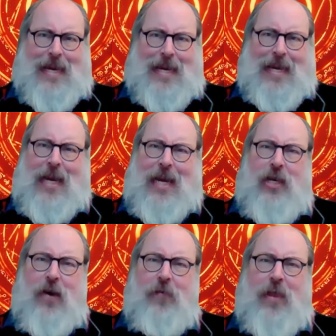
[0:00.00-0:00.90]
Each
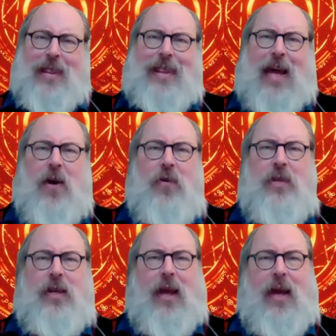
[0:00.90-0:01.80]
of the
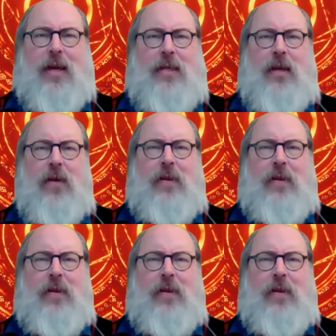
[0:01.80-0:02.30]
thousand acts of